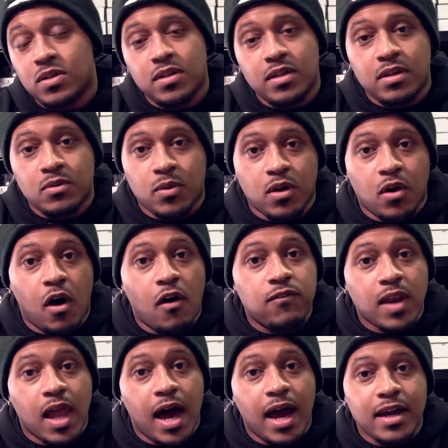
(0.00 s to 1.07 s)
anywhere
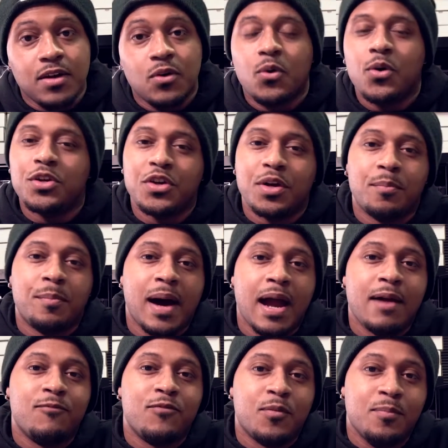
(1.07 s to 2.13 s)
offline, or you can buy
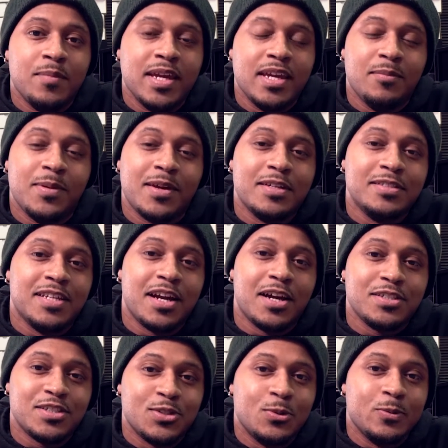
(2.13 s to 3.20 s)
them from me because they
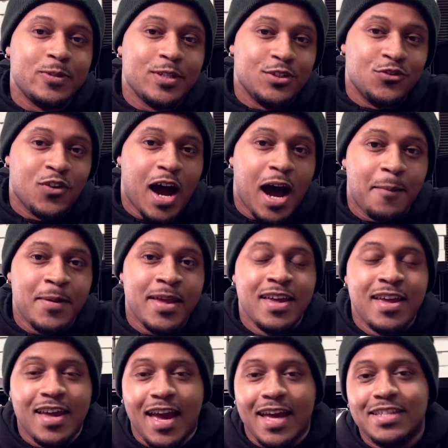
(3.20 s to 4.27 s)
are soon to drop
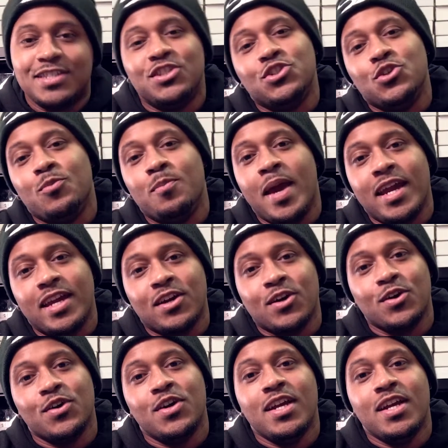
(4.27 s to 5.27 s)
at shoebaker.com.